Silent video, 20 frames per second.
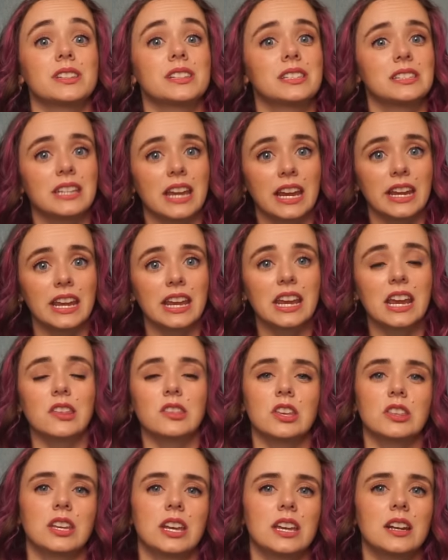stating
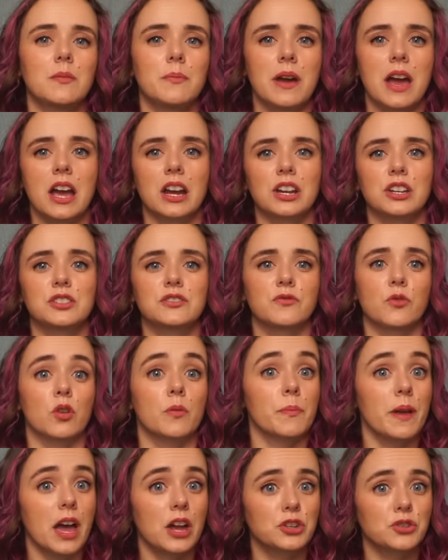that they had a package for
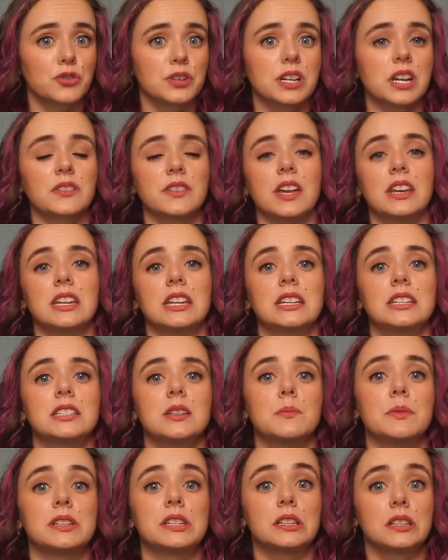Patrick that needed to
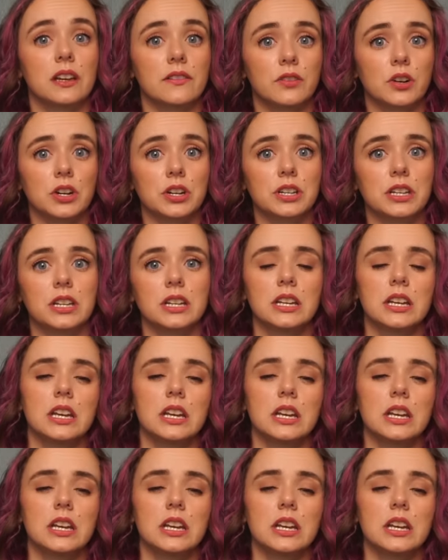be delivered.